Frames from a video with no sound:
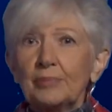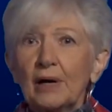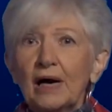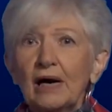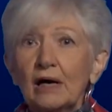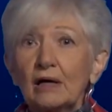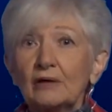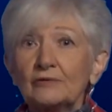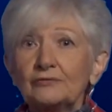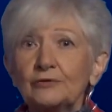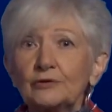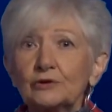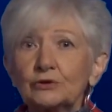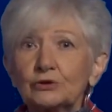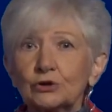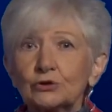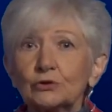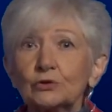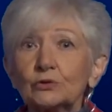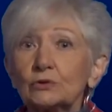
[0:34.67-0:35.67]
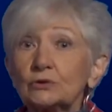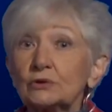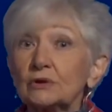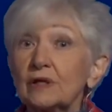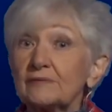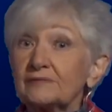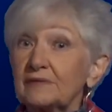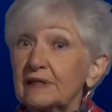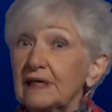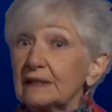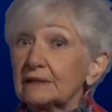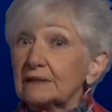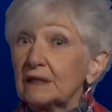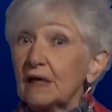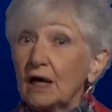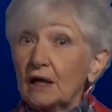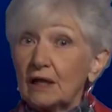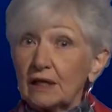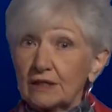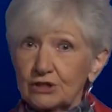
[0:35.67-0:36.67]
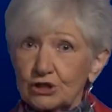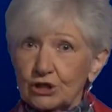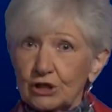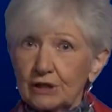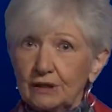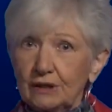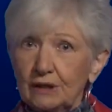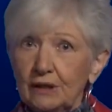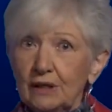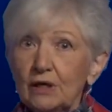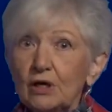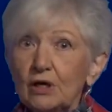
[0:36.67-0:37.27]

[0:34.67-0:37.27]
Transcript: powerful tool of technology.